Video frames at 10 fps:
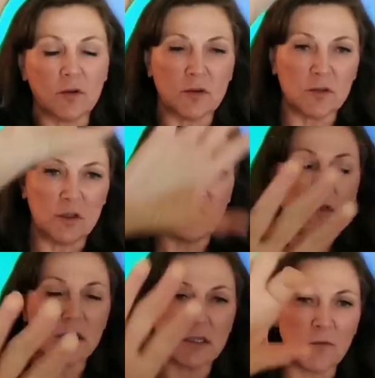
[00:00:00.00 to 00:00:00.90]
do
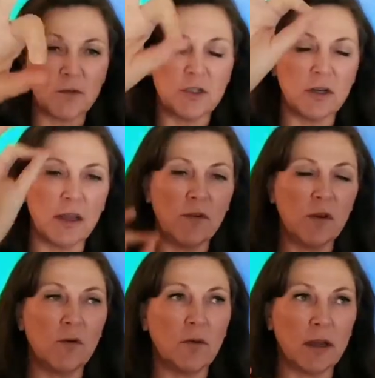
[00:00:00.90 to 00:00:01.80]
this, I want you to give
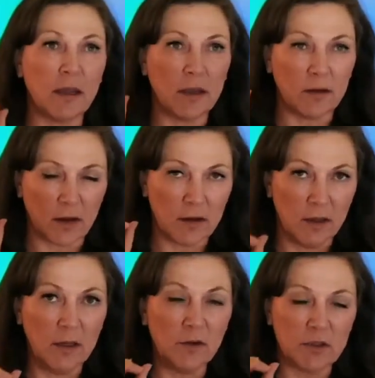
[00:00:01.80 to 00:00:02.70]
you a
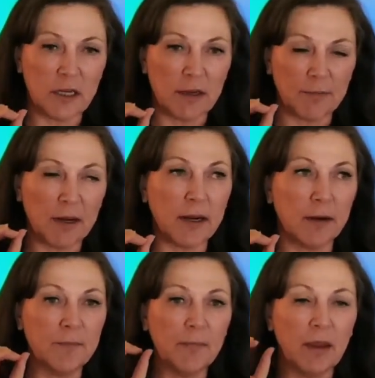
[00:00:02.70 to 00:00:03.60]
little tip
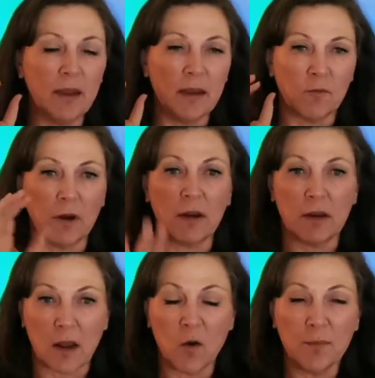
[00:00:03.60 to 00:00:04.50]
here. And
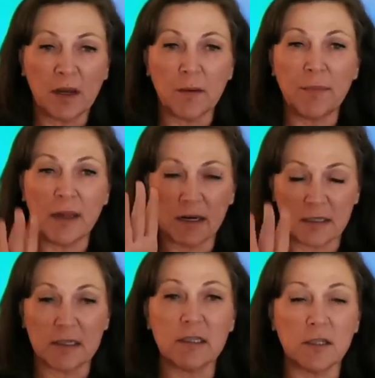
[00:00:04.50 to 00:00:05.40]
I hope you got a pen because
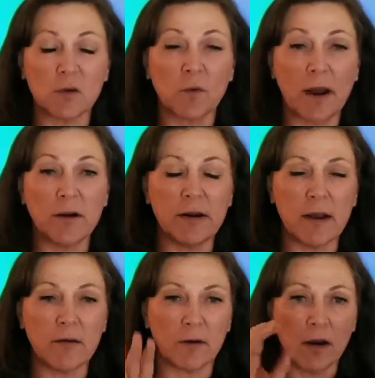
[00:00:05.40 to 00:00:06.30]
this is a writer
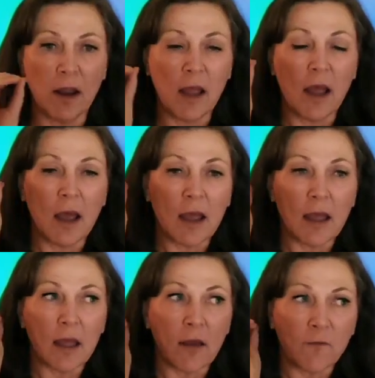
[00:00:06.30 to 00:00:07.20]
downer.
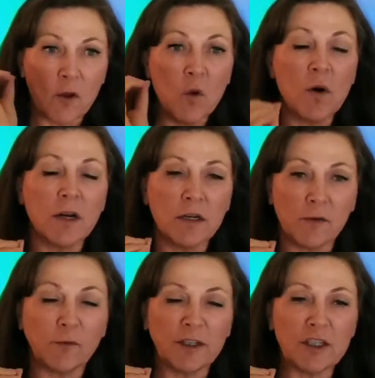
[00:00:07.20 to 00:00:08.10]
If you want to
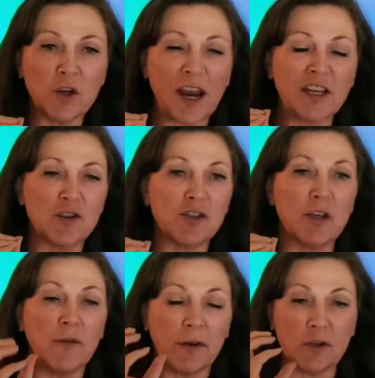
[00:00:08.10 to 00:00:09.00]
differentiate
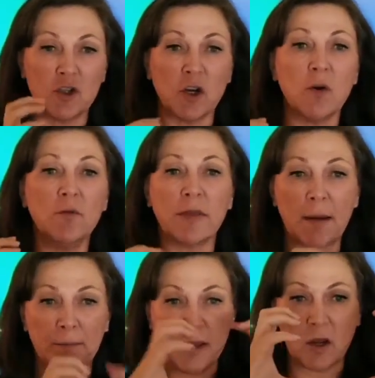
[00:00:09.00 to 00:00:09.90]
yourself and show
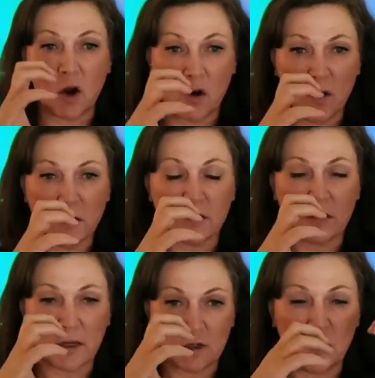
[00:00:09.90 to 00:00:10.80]
that big heart
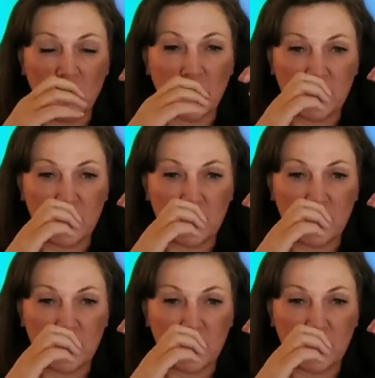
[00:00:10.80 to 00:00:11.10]
that you want to